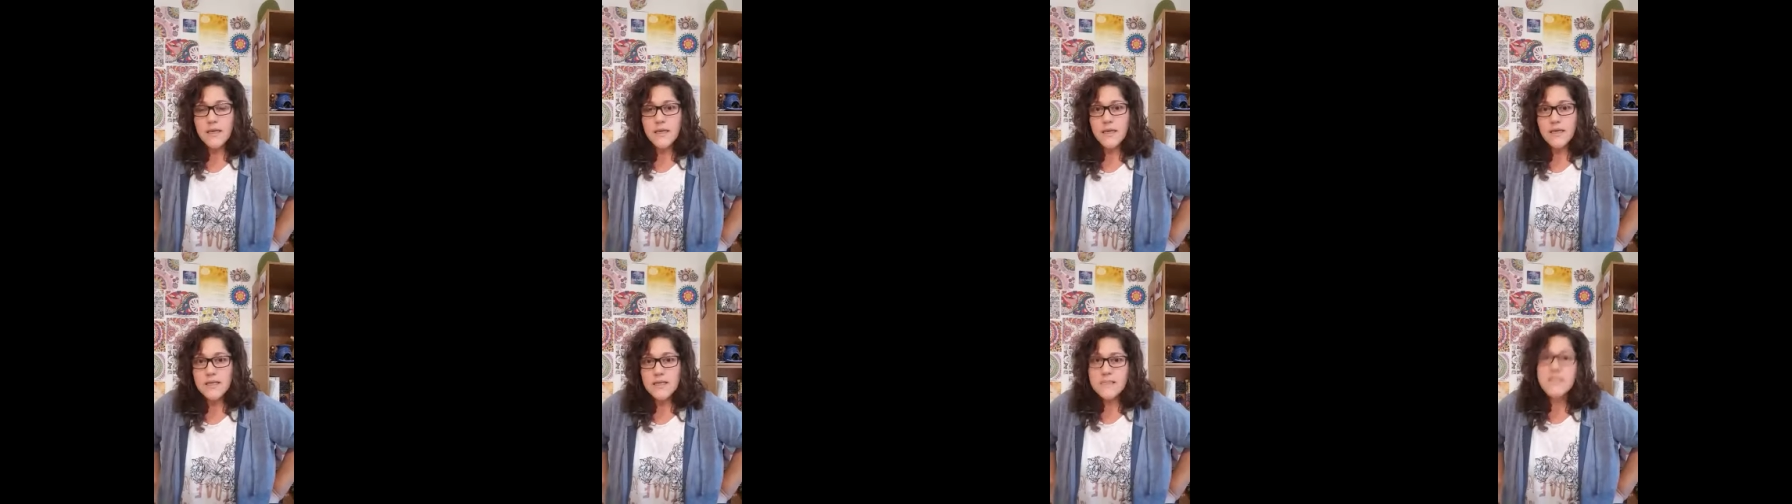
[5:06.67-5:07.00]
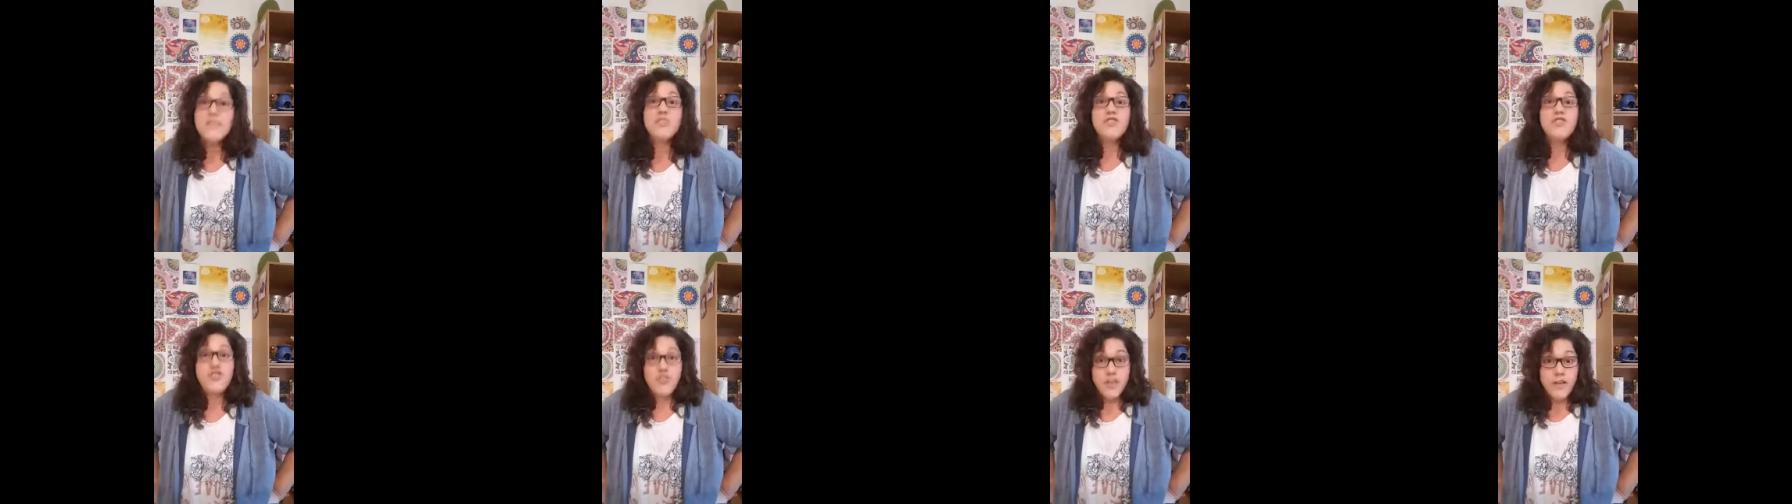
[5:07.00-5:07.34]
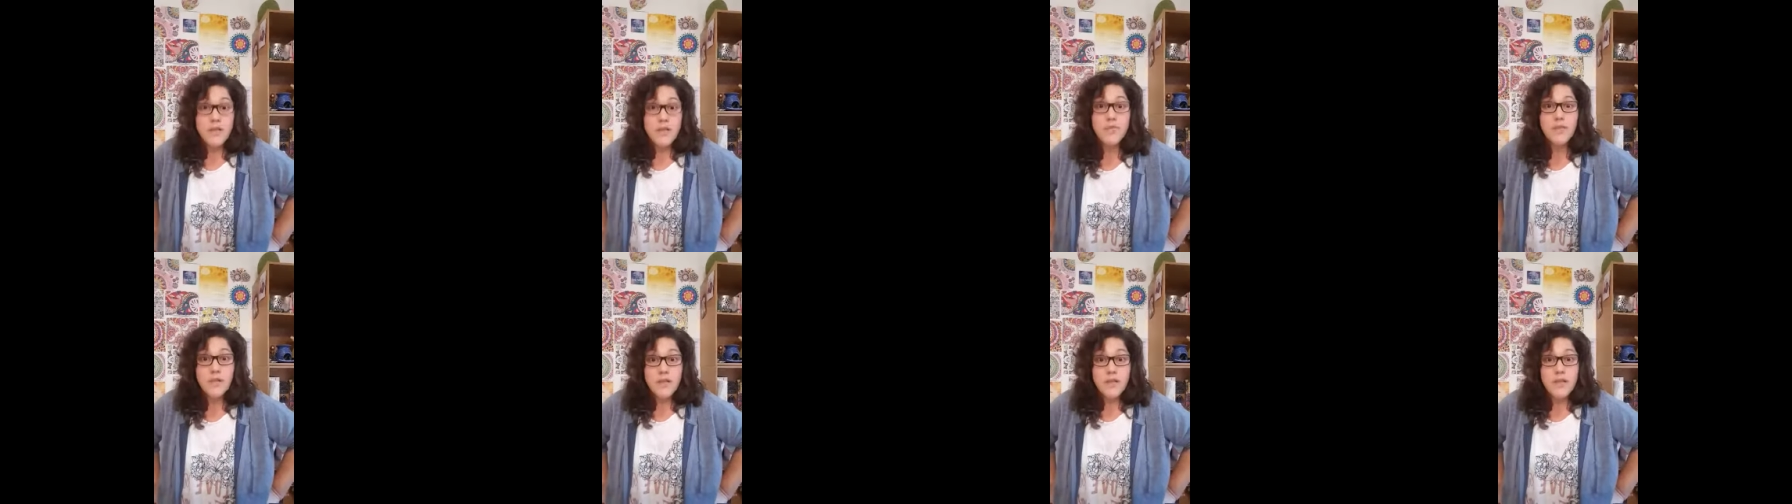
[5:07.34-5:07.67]
this is
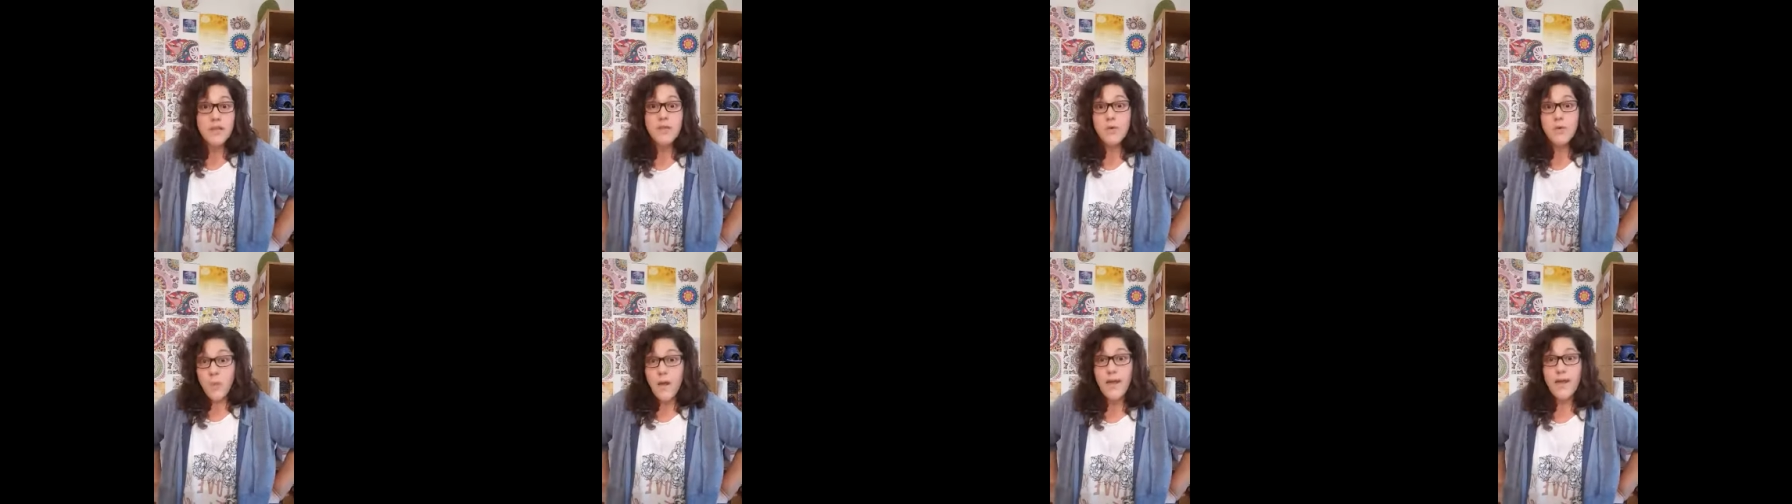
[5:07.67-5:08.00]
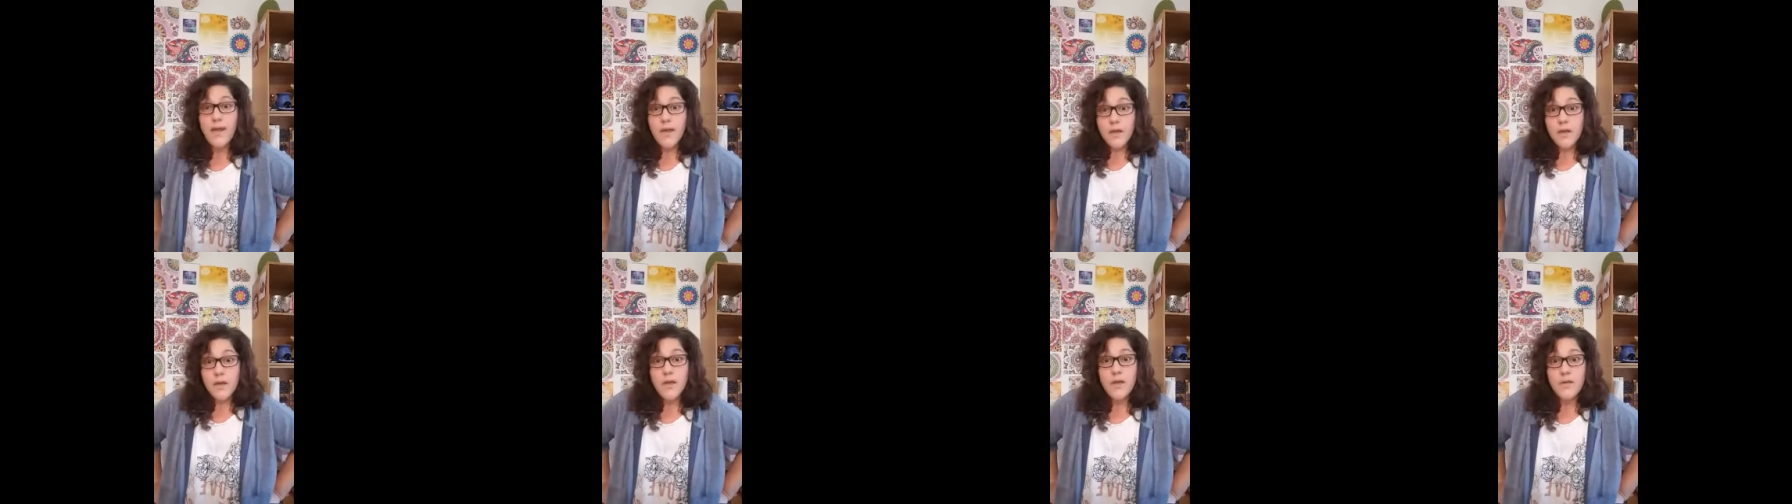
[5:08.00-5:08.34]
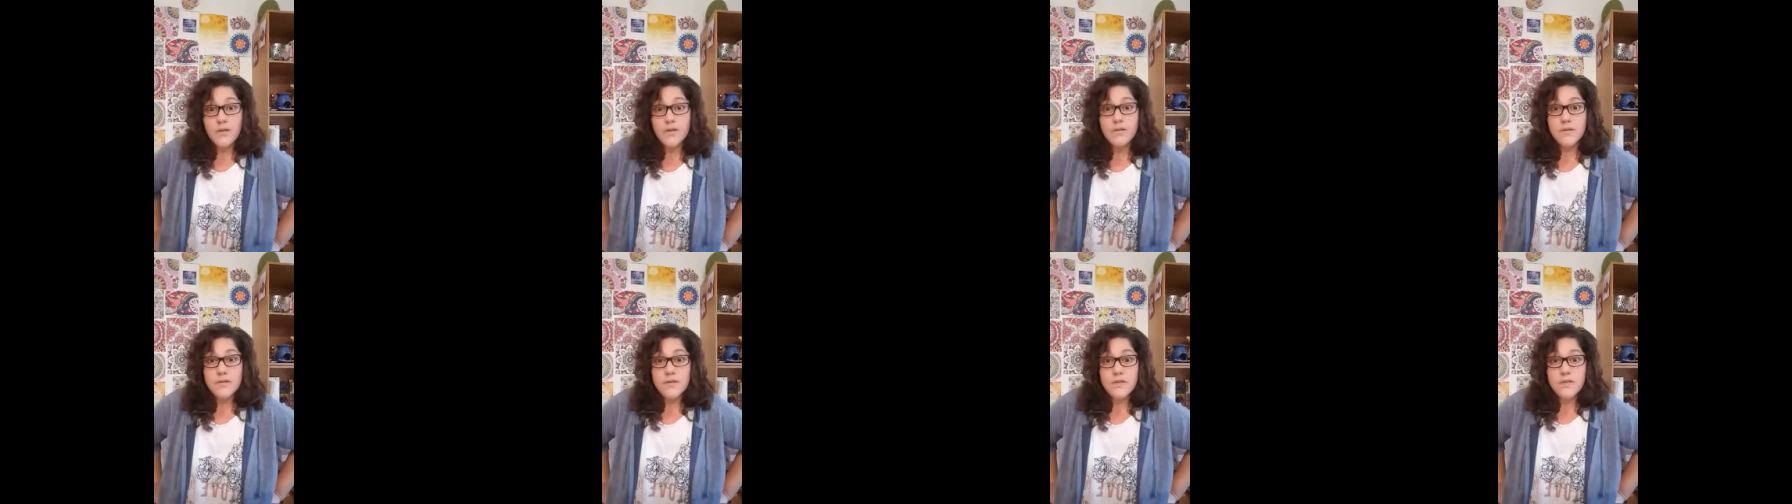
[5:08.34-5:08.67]
generally the way it
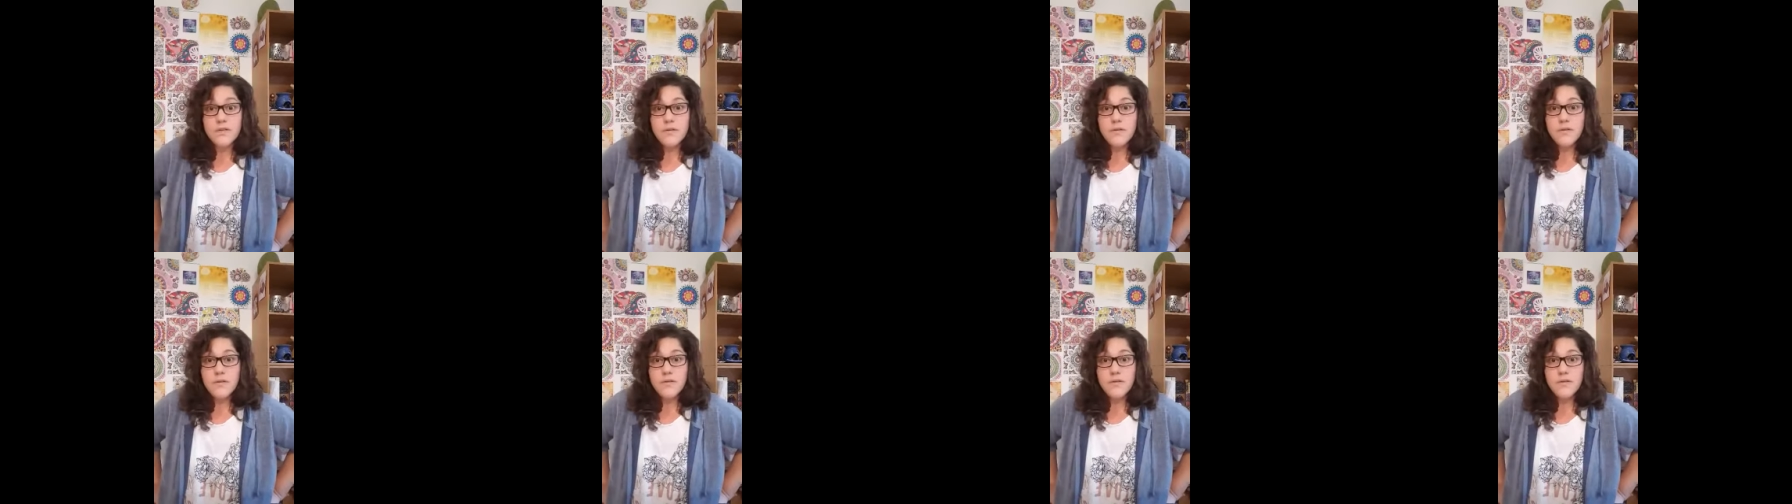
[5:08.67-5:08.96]
goes.